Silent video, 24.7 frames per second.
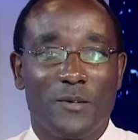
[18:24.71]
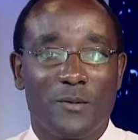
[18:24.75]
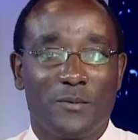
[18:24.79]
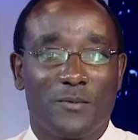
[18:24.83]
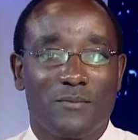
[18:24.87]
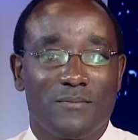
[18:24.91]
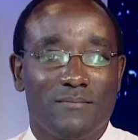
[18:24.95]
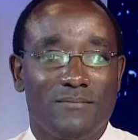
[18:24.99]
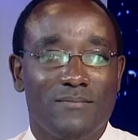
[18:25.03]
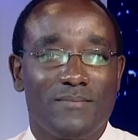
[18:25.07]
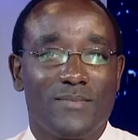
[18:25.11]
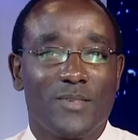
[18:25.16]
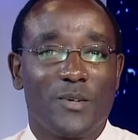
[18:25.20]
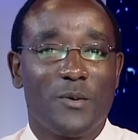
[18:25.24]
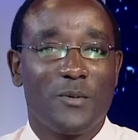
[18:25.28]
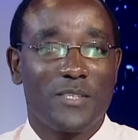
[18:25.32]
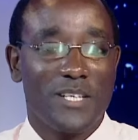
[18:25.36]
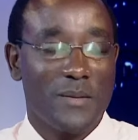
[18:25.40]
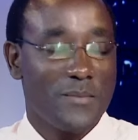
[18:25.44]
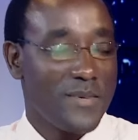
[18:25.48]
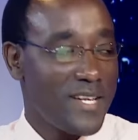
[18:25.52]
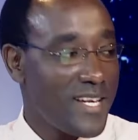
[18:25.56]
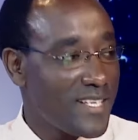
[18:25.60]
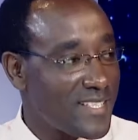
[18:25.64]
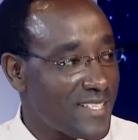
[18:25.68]
or
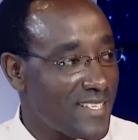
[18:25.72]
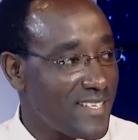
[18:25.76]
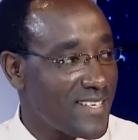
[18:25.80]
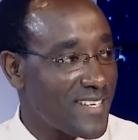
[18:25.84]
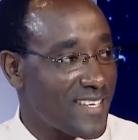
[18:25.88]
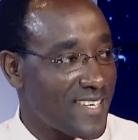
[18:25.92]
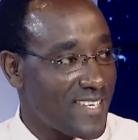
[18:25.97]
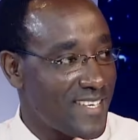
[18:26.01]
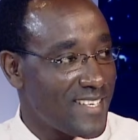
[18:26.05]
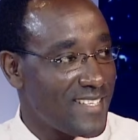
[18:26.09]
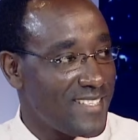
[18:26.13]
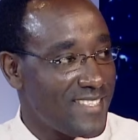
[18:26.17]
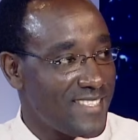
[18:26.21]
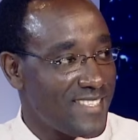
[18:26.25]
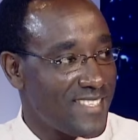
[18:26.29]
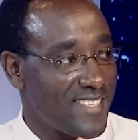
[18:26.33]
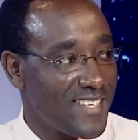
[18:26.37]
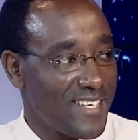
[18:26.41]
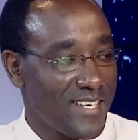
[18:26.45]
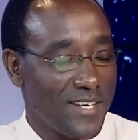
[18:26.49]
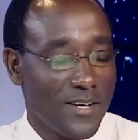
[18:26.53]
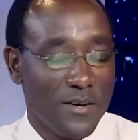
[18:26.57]
contaminating kids